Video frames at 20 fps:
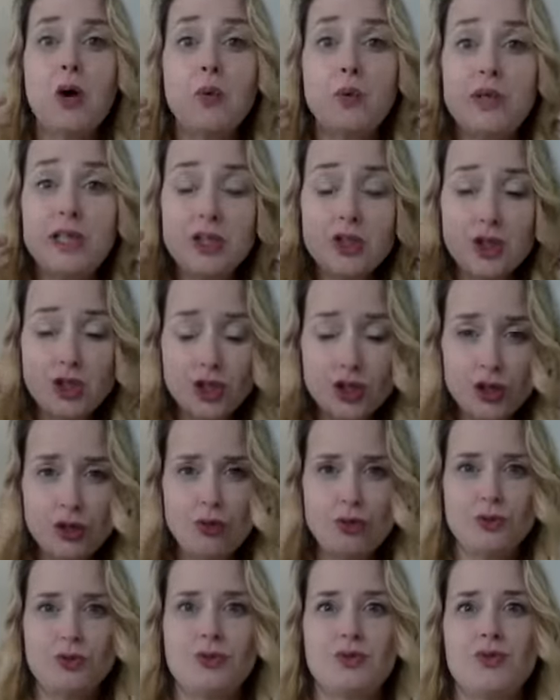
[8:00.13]
we
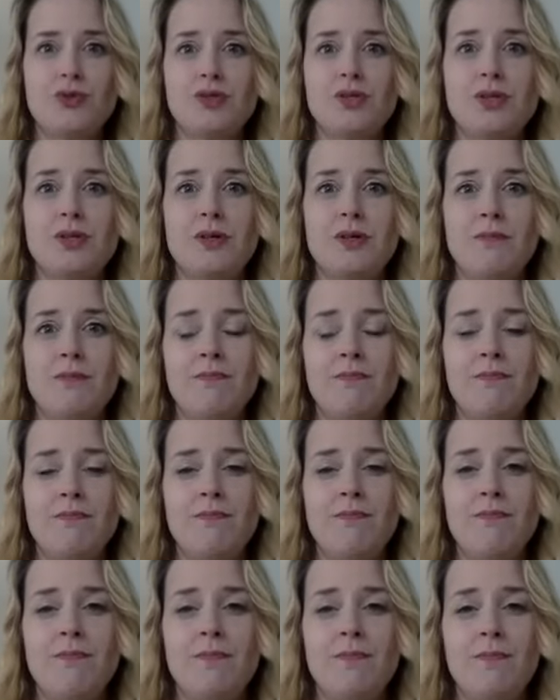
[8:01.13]
choose.
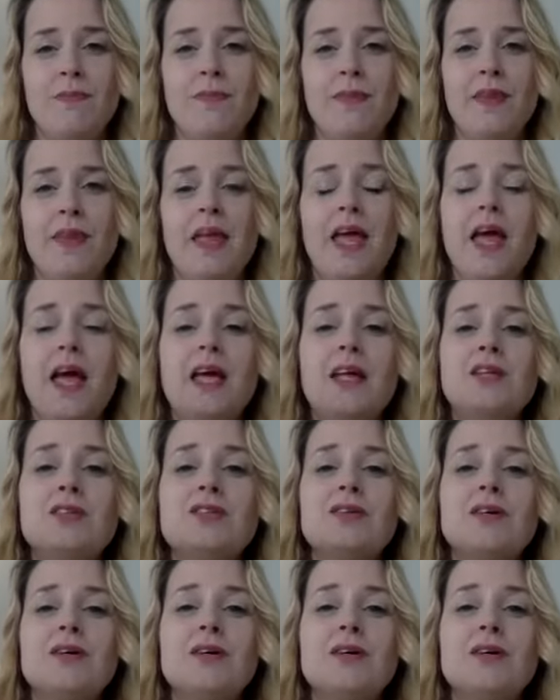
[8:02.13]
And